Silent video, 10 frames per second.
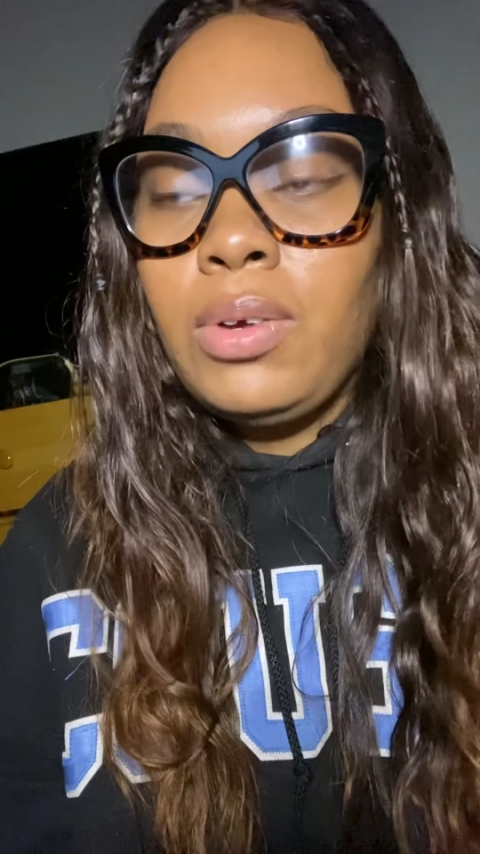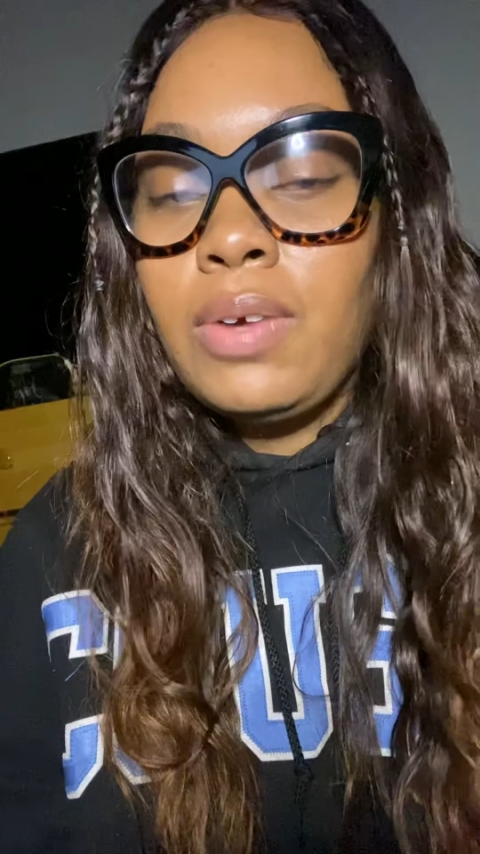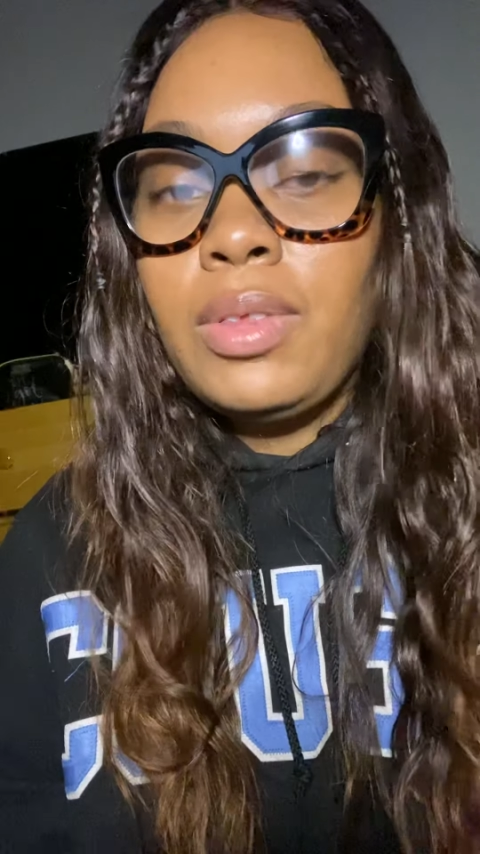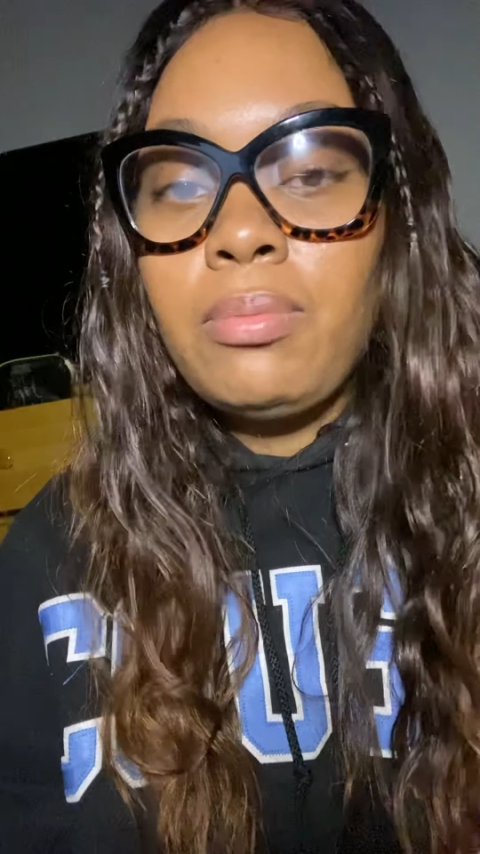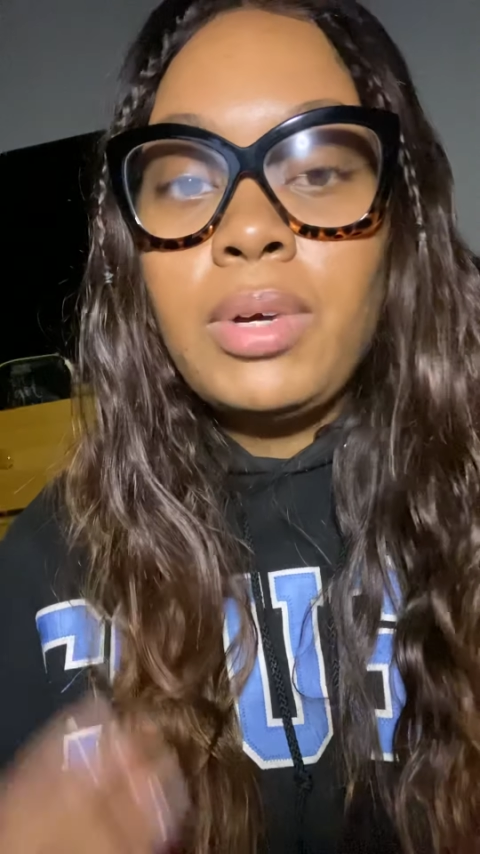
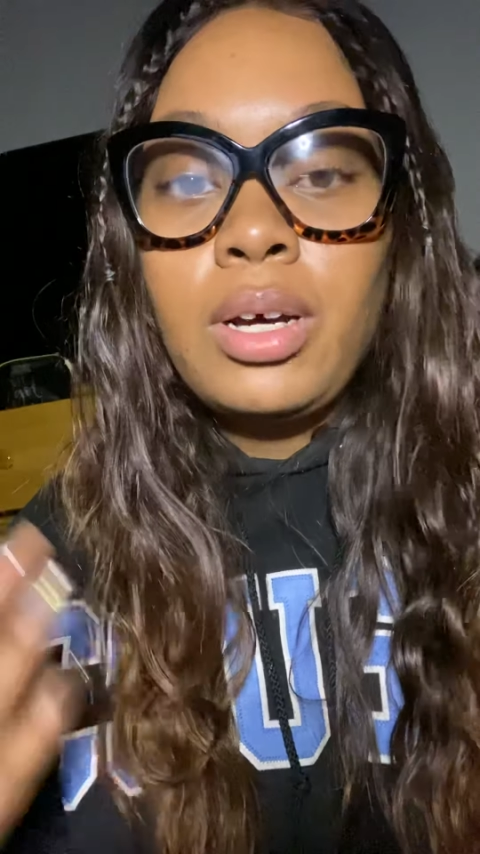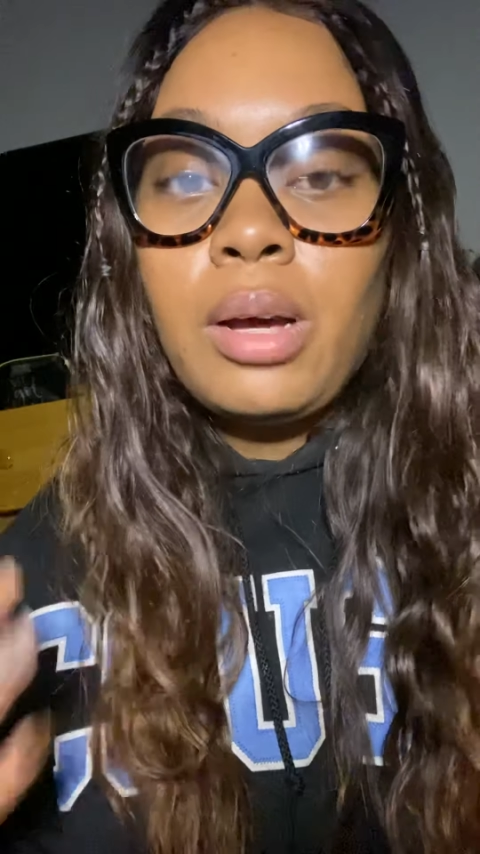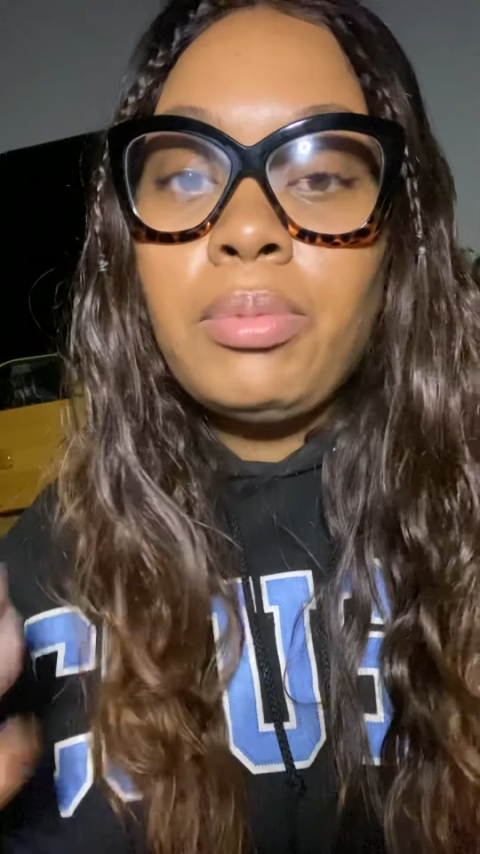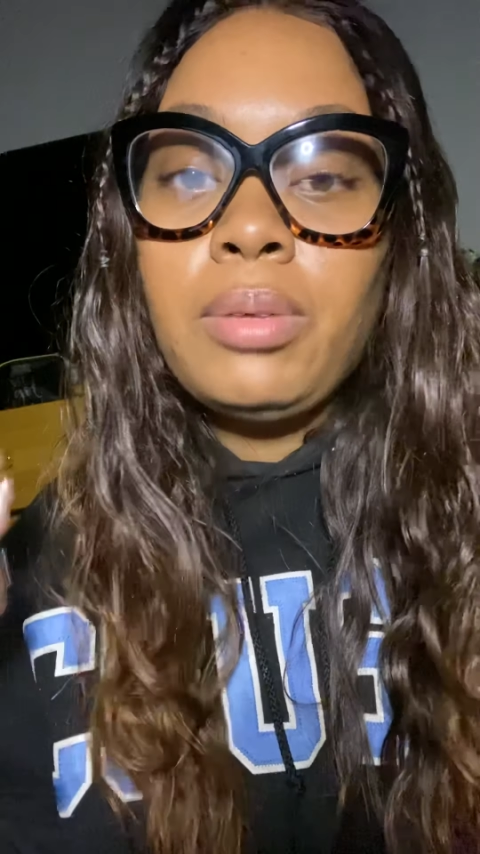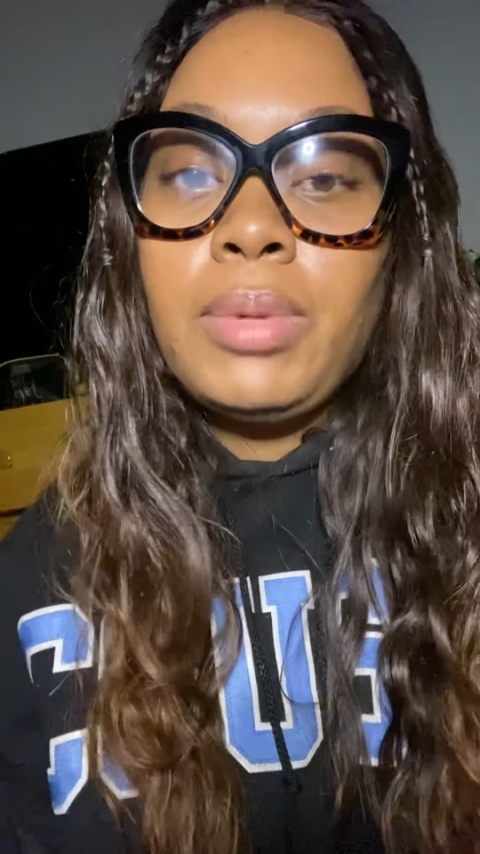give them a
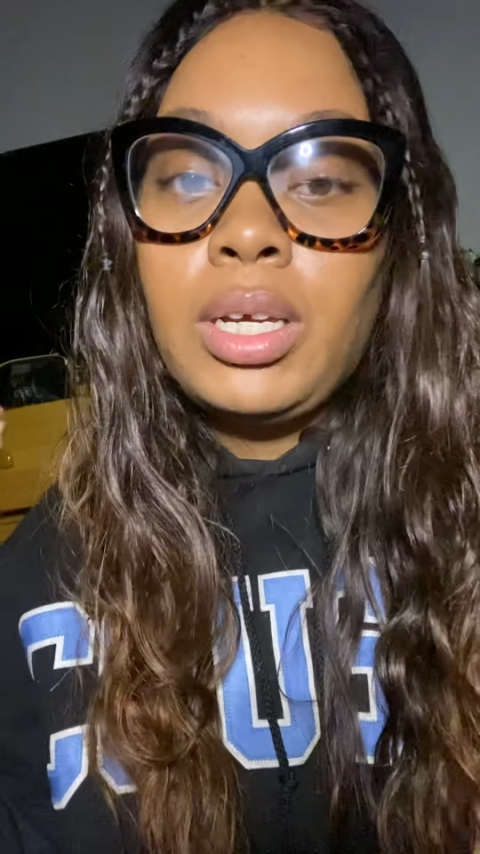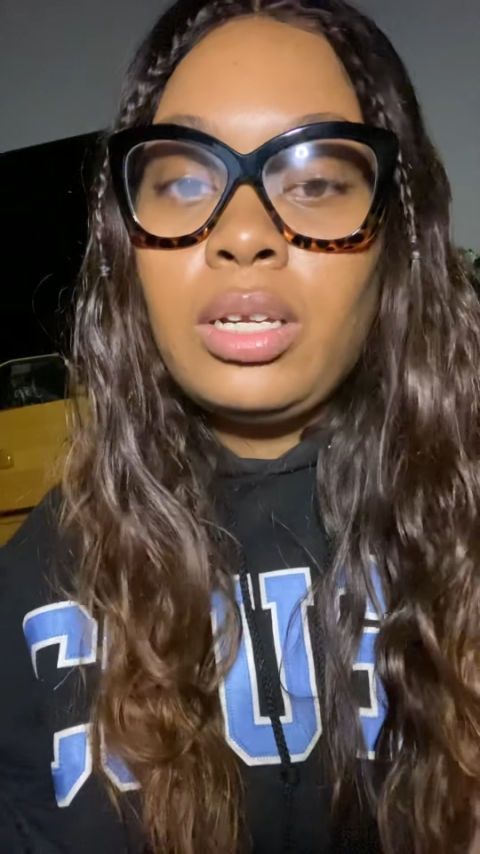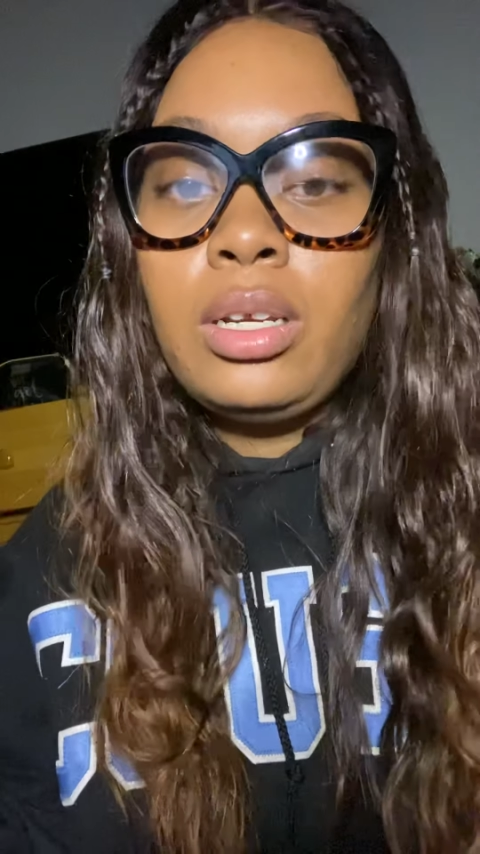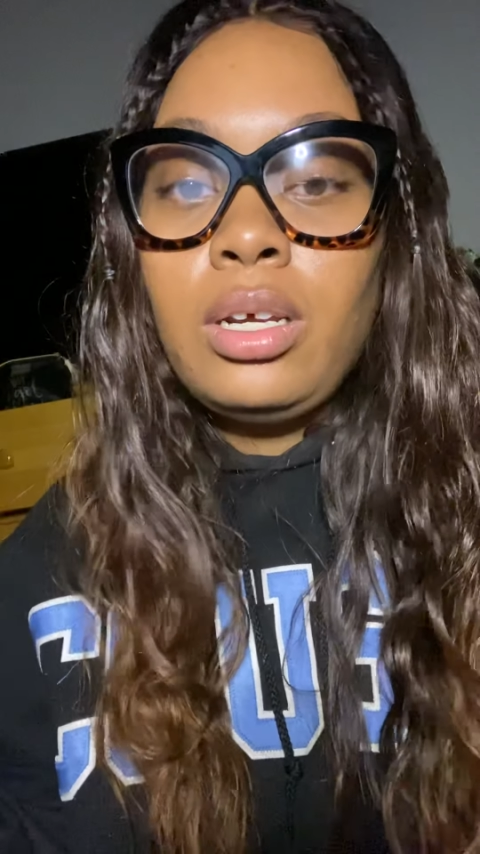compliment